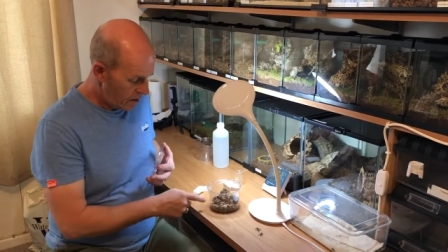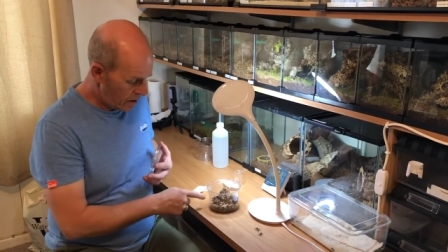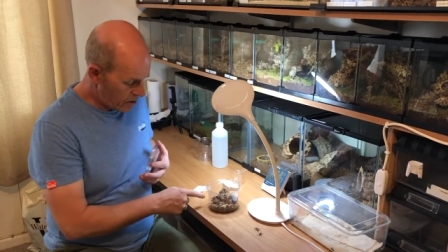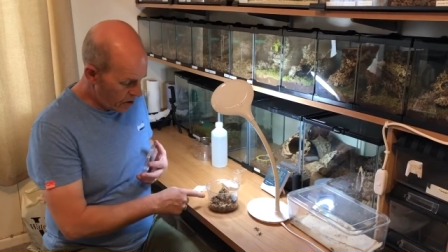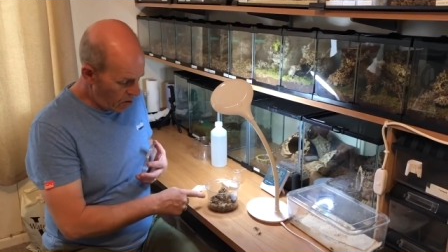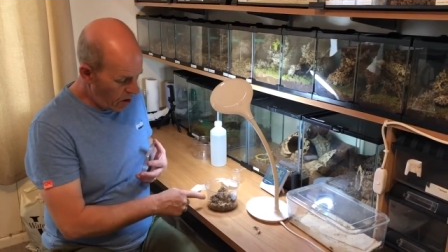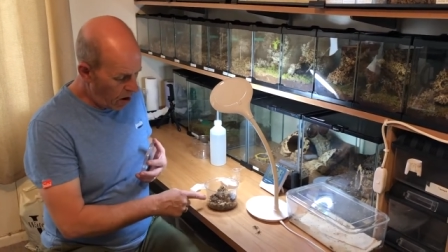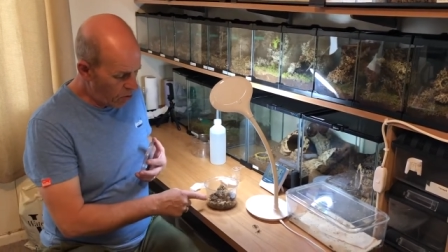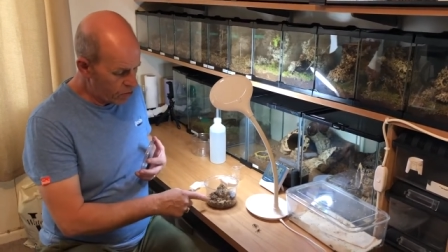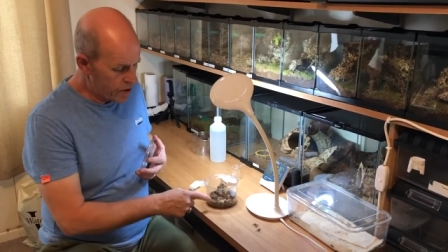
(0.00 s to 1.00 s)
There's no
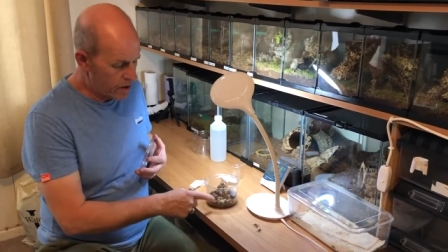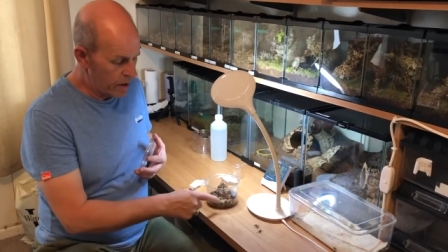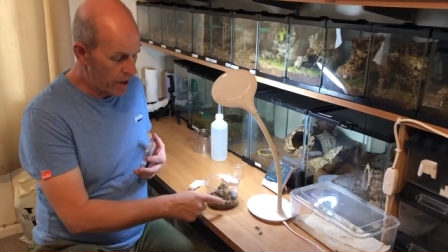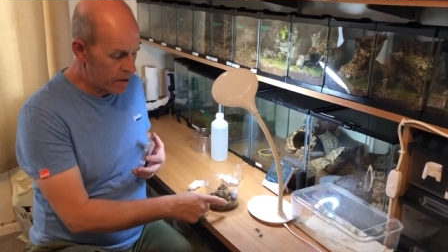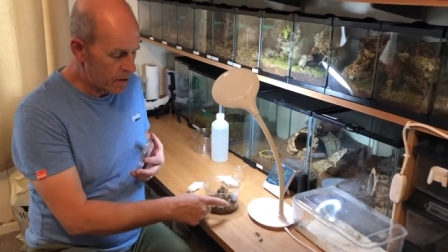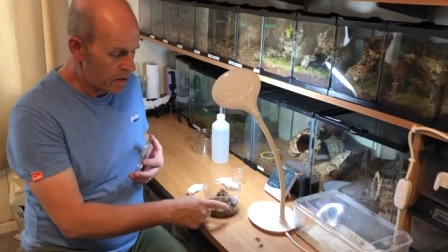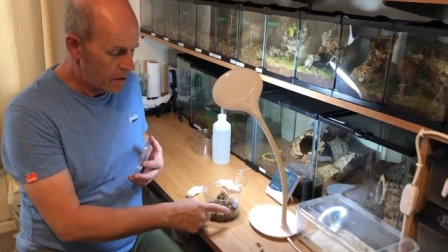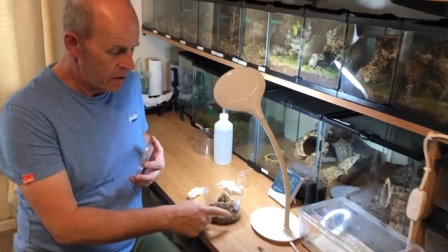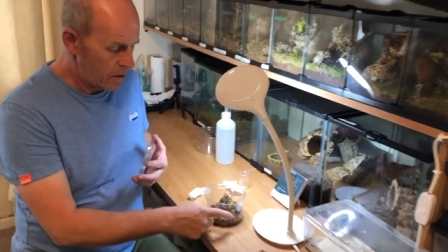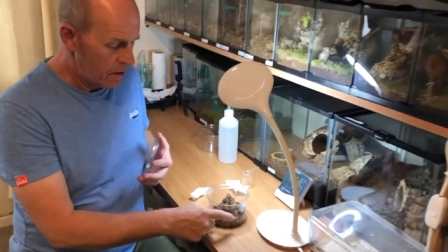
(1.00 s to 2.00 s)
holes in this
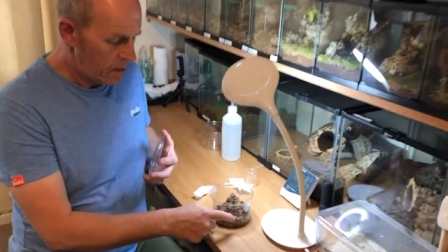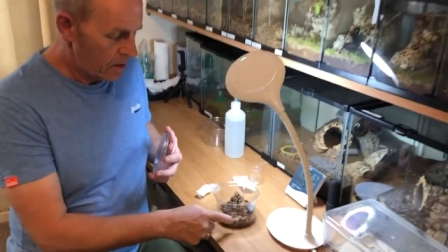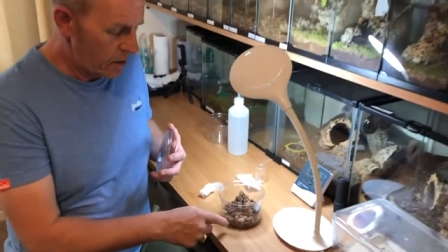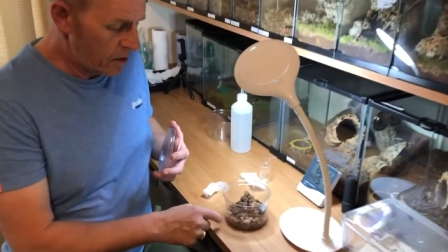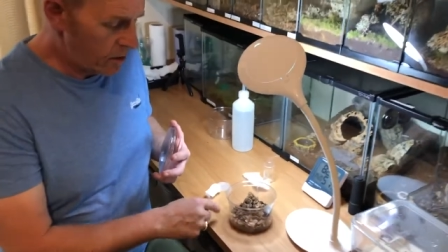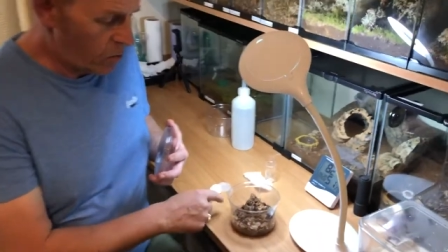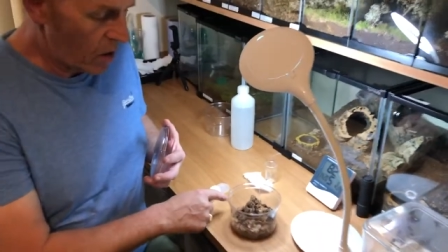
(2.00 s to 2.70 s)
this is